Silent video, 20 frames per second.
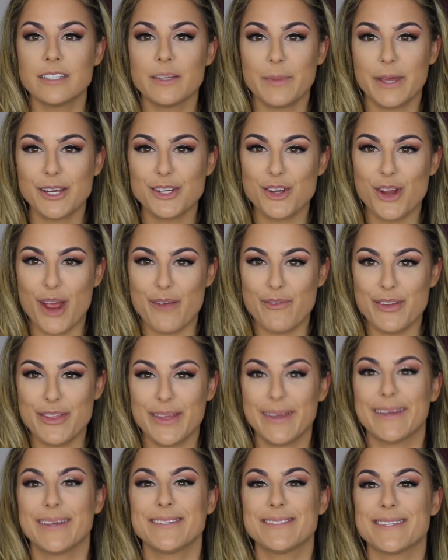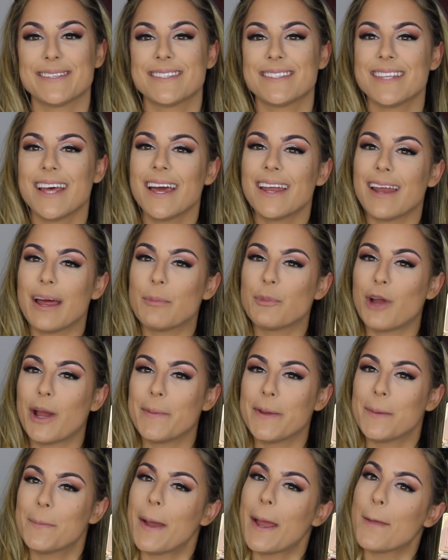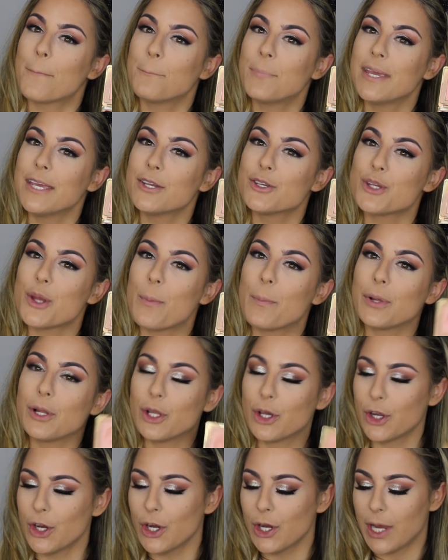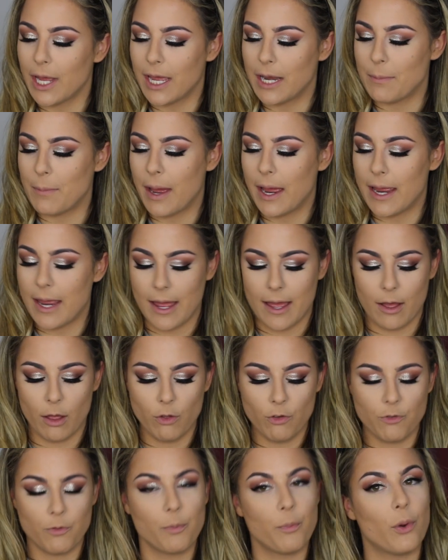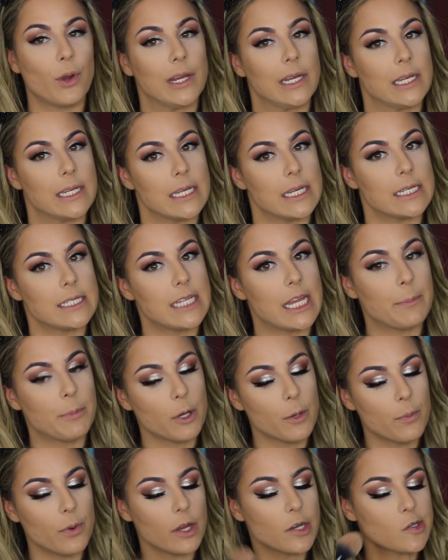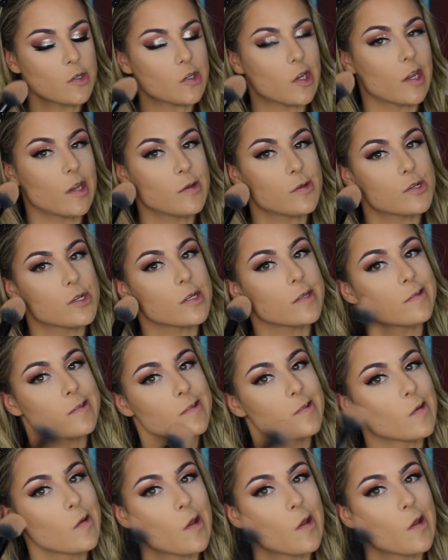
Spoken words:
To make sure everything else is set, I'm grabbing my Peach Blur and my e.l.f. pointed taper brush and just